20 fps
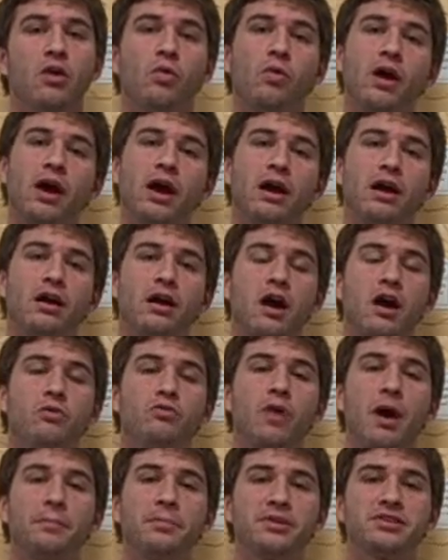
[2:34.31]
where
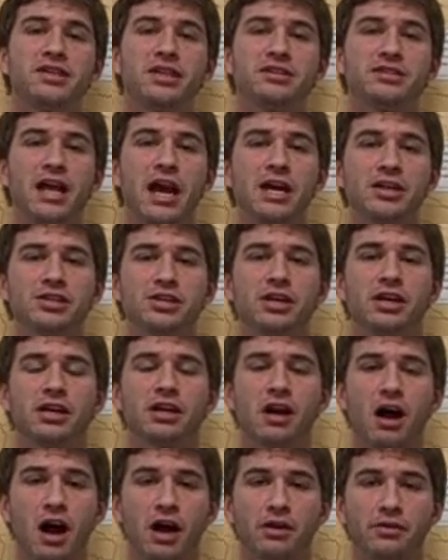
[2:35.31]
representation
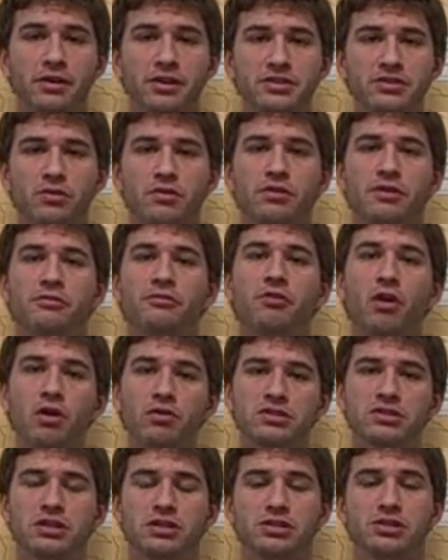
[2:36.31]
in Congress, or the
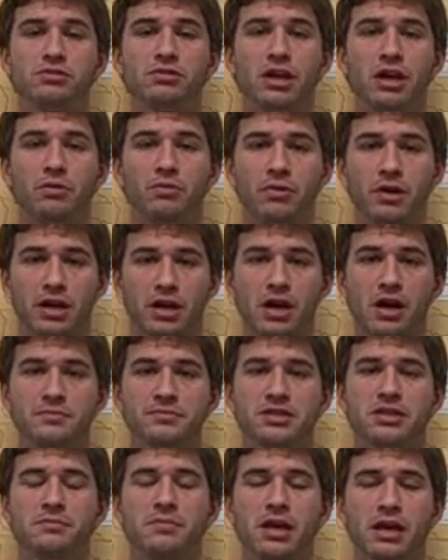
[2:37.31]
votes that you get when it
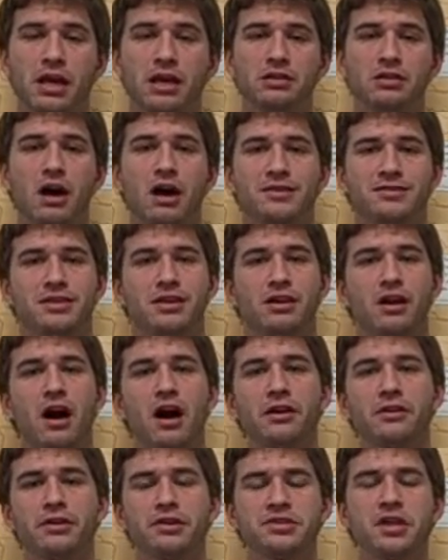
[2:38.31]
comes to making laws in
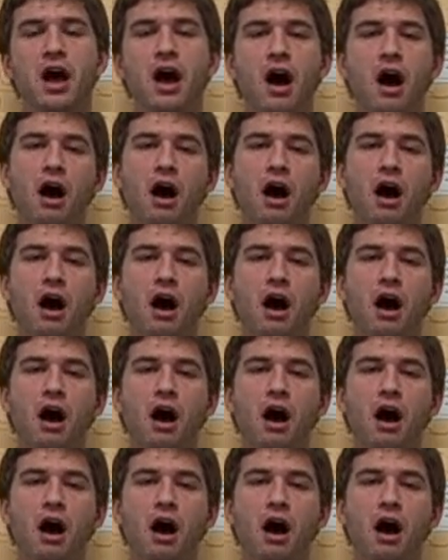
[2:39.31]
Congress,